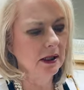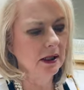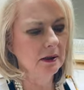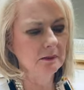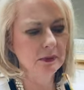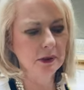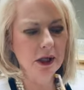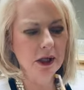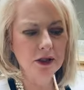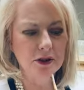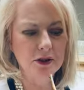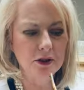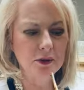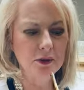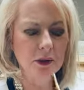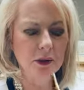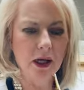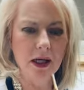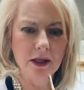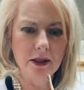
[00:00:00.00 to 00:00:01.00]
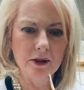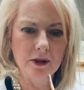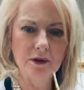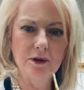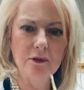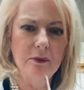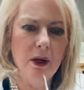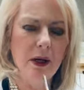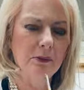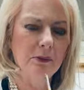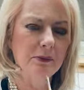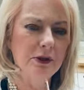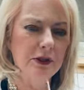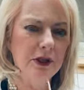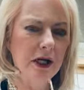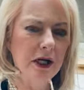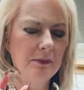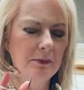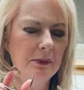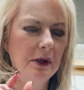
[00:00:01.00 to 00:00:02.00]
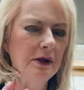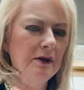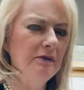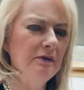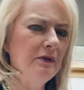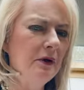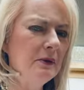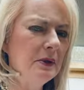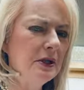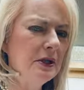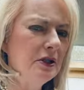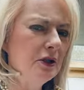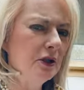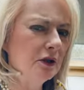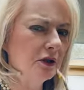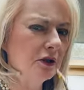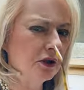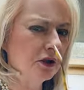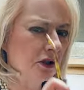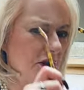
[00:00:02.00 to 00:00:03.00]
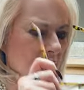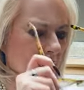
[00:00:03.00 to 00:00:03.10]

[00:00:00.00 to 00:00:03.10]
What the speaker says: but I do like the round shape, very Dutch